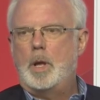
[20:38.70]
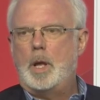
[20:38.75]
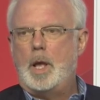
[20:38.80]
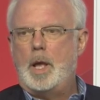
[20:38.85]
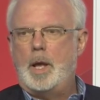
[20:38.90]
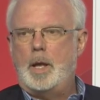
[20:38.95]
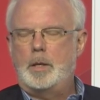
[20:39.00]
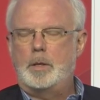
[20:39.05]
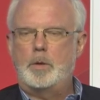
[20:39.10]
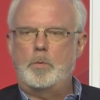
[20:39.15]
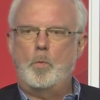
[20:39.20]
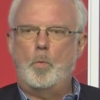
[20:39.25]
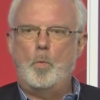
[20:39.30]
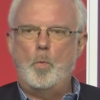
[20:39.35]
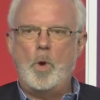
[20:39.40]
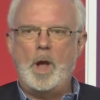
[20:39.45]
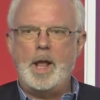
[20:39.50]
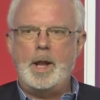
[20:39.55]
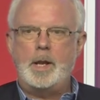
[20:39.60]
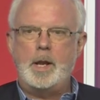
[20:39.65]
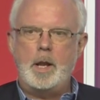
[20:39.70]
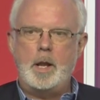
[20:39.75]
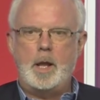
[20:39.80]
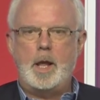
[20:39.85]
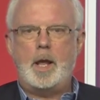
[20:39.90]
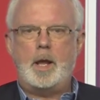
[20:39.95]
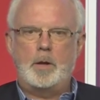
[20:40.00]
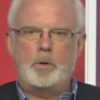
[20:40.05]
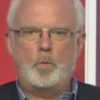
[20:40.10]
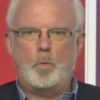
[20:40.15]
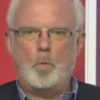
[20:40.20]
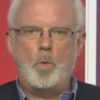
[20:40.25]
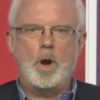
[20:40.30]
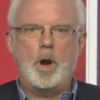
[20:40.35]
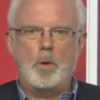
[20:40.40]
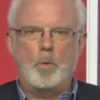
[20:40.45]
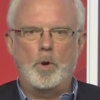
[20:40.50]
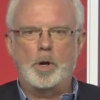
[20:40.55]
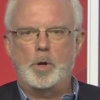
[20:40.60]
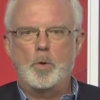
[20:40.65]
And when and
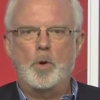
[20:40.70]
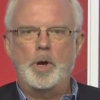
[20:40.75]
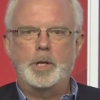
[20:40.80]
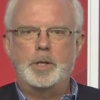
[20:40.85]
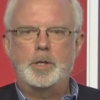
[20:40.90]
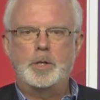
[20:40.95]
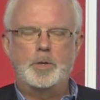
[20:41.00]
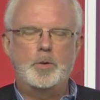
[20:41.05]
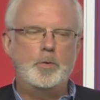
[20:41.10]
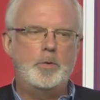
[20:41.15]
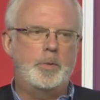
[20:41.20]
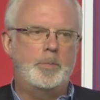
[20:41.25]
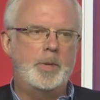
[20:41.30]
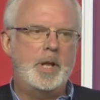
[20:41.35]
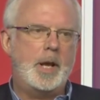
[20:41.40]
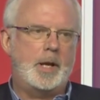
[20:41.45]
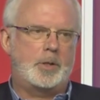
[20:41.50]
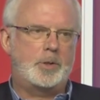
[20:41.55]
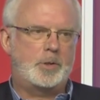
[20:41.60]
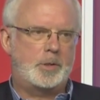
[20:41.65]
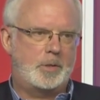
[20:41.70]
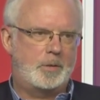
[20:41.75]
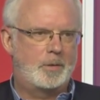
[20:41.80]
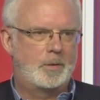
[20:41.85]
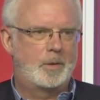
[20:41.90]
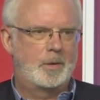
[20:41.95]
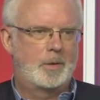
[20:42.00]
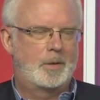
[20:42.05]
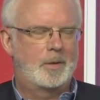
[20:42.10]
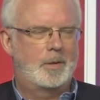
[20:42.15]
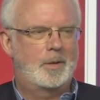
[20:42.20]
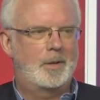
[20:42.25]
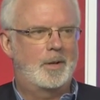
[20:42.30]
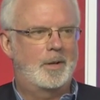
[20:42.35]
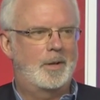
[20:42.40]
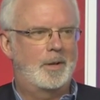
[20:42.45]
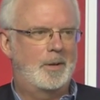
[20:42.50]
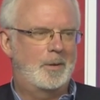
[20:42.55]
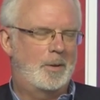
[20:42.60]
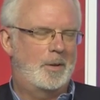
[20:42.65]
where we're going to do them next
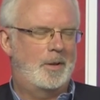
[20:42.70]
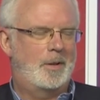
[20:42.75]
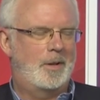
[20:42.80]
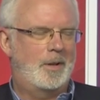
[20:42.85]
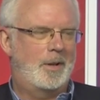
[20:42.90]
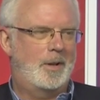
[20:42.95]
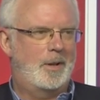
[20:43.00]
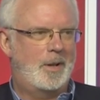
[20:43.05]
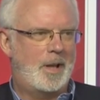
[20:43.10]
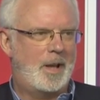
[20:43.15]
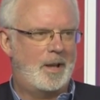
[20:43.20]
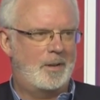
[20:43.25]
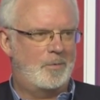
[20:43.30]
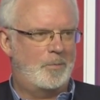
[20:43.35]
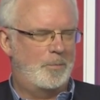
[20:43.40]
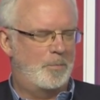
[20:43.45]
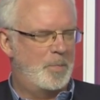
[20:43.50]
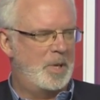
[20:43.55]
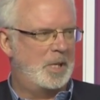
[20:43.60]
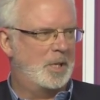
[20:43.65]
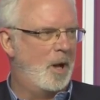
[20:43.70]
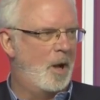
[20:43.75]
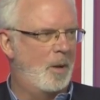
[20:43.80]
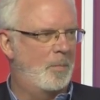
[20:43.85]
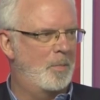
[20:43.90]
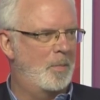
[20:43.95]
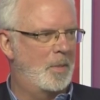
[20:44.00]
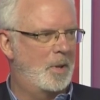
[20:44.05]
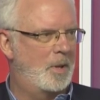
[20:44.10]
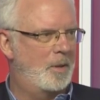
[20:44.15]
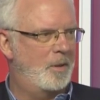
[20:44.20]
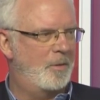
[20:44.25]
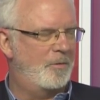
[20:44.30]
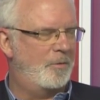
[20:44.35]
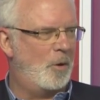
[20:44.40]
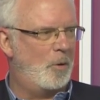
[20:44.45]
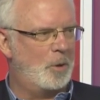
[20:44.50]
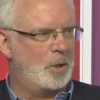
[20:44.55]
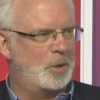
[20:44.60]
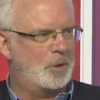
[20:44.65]
have become the
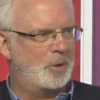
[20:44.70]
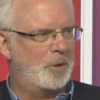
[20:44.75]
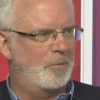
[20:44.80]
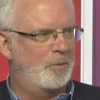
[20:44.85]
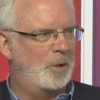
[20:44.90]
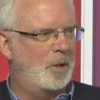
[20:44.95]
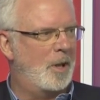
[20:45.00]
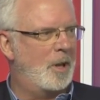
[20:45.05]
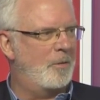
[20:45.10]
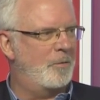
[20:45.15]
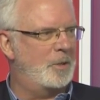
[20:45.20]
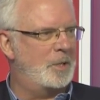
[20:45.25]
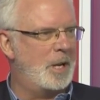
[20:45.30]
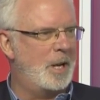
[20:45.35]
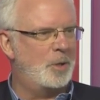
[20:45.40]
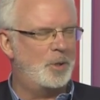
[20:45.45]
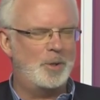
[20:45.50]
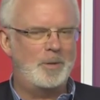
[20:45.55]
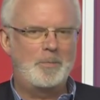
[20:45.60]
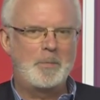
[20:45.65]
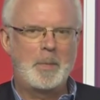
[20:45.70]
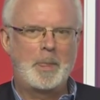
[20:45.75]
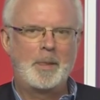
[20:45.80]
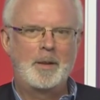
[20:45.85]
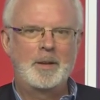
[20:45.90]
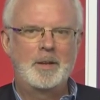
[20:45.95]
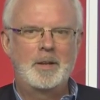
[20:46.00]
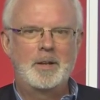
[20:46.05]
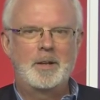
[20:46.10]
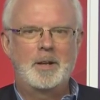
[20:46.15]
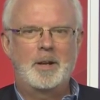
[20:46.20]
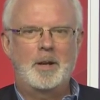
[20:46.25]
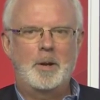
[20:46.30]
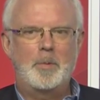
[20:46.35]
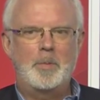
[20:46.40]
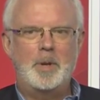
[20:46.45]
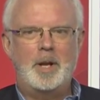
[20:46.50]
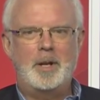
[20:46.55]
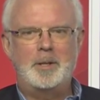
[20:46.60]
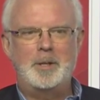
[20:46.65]
focus of a lot of attention.
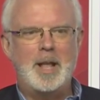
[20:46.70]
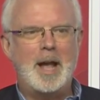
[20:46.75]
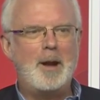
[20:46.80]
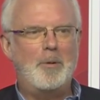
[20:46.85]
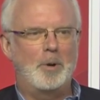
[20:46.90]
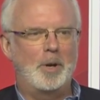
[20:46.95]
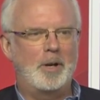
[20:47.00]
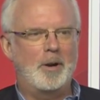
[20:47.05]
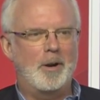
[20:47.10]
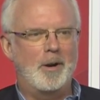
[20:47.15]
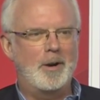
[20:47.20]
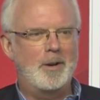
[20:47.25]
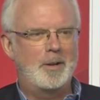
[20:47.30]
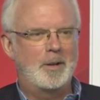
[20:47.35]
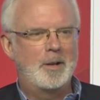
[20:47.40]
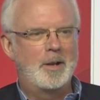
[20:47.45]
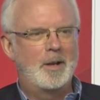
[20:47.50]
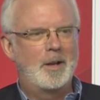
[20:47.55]
And in that regard,